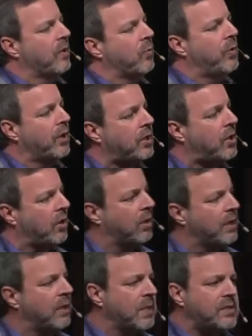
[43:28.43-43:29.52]
we're
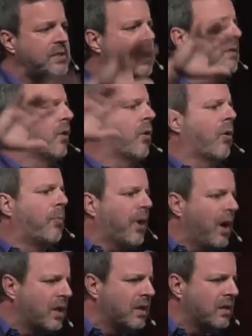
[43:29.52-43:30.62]
called, I'm not saying the whole
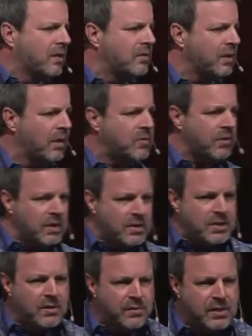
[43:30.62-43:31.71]
body is, I'm trying to
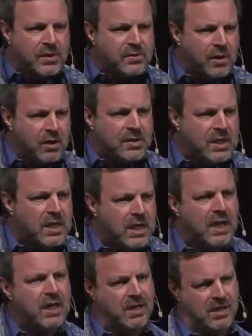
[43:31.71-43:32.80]
say this is our
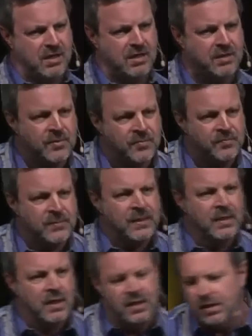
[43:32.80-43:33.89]
DNA.
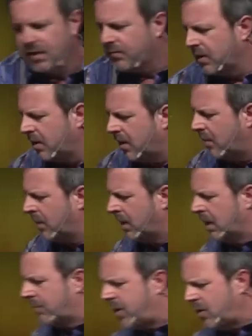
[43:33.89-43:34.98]
I love what um,
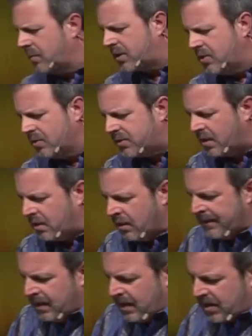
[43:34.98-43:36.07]
Peter McHugh said.
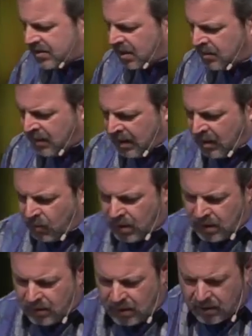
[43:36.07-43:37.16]
He said,
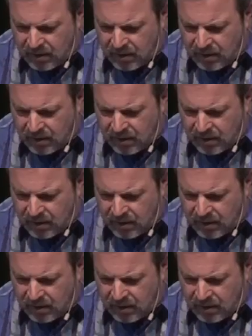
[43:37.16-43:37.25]
when, uh,